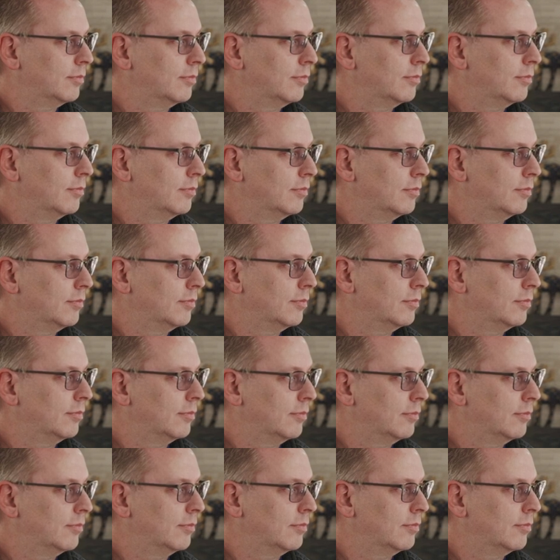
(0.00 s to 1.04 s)

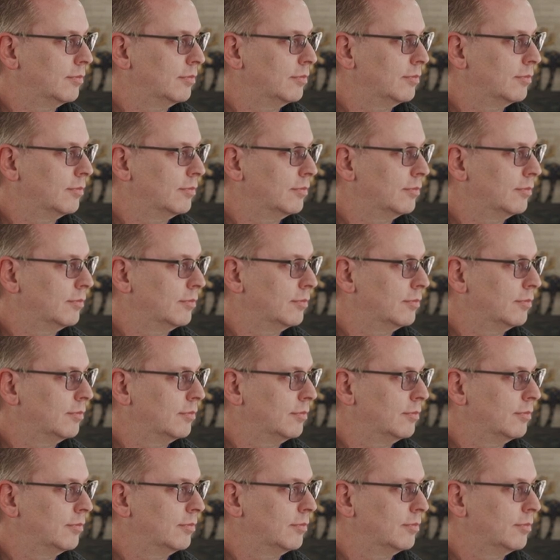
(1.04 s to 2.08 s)

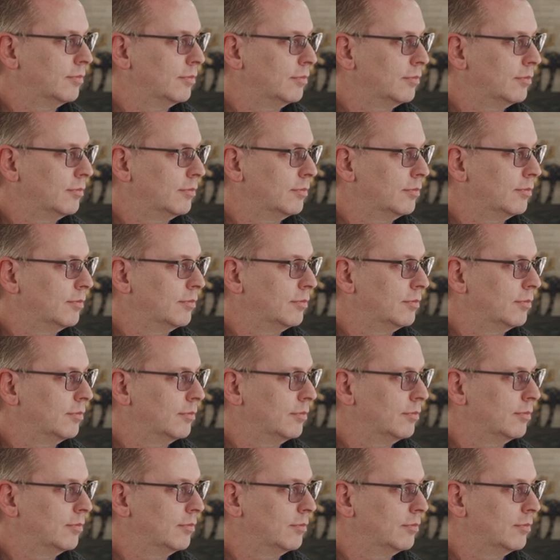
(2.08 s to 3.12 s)

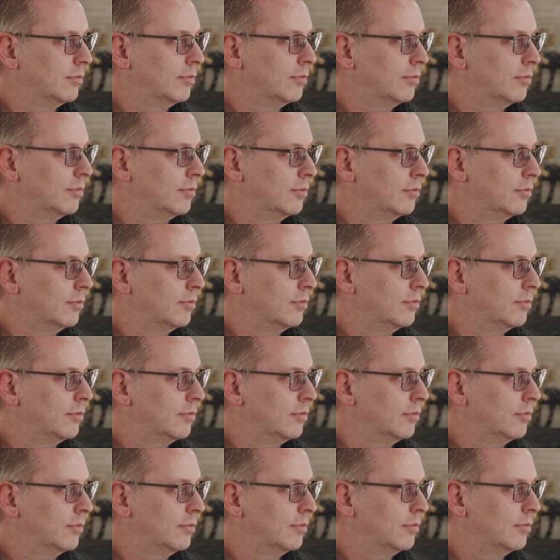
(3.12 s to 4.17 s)

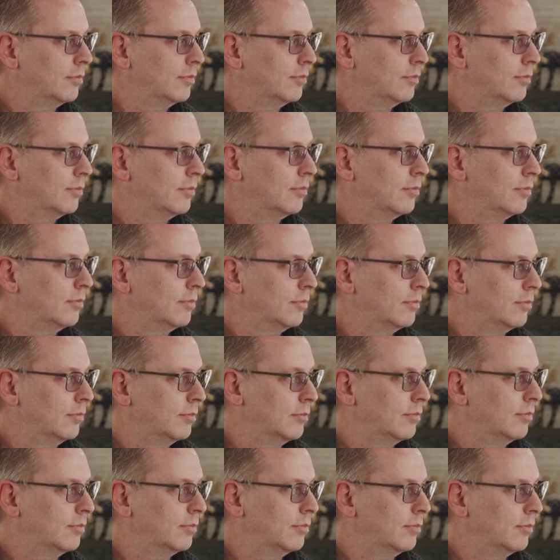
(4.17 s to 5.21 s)
[no speech]